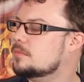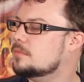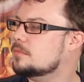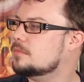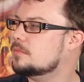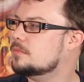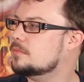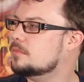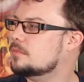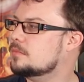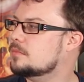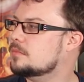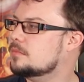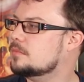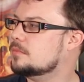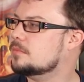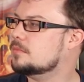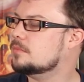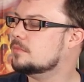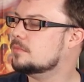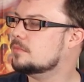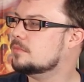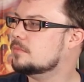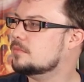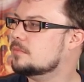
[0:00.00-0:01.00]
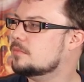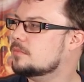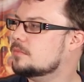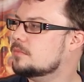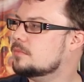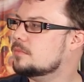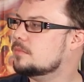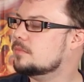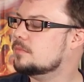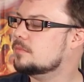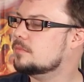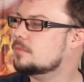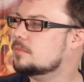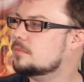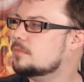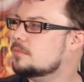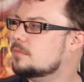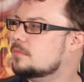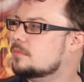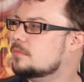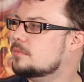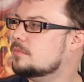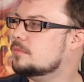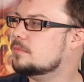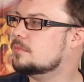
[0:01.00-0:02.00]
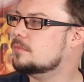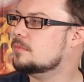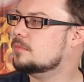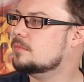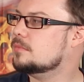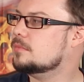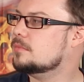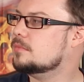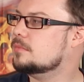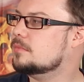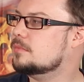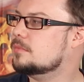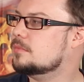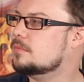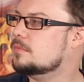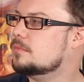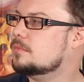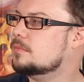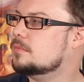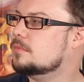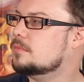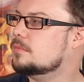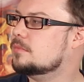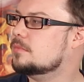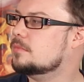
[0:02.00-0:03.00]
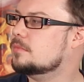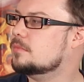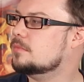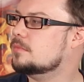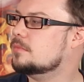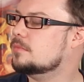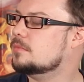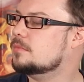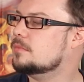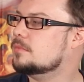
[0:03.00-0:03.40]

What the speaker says: The person shown says nothing.